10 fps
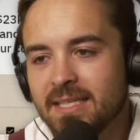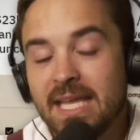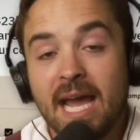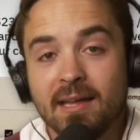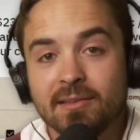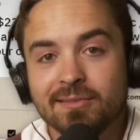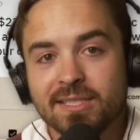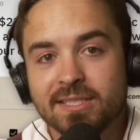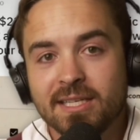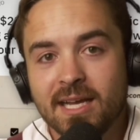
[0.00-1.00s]
Yeah,
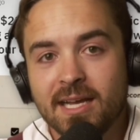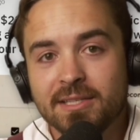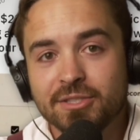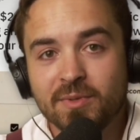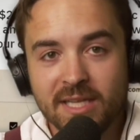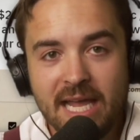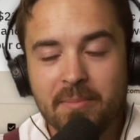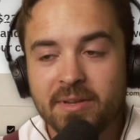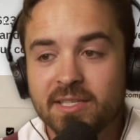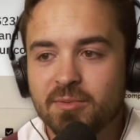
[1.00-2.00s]
this really
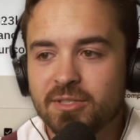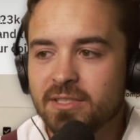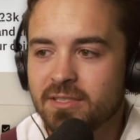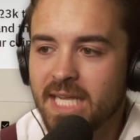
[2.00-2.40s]
happened to this person.